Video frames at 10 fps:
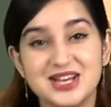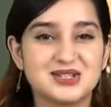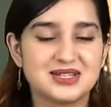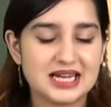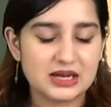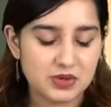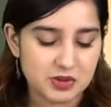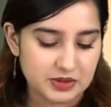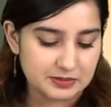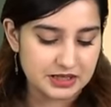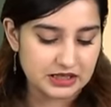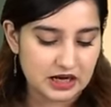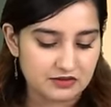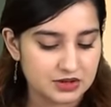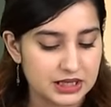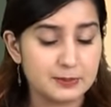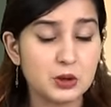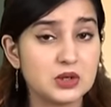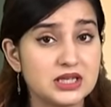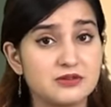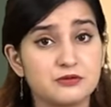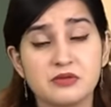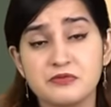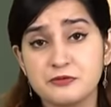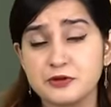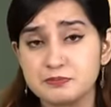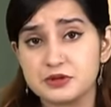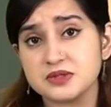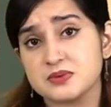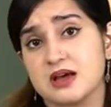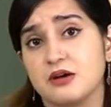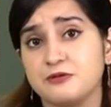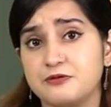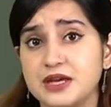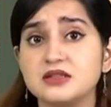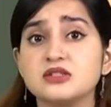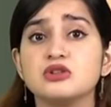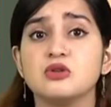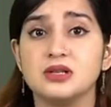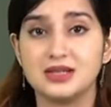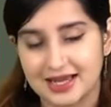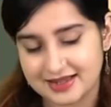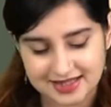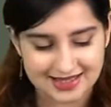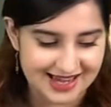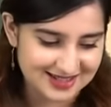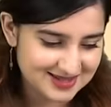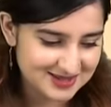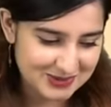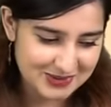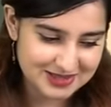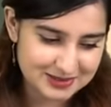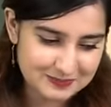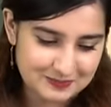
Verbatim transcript: Today we will be covering Bholi from Footprints Without Feet, so let's get to it.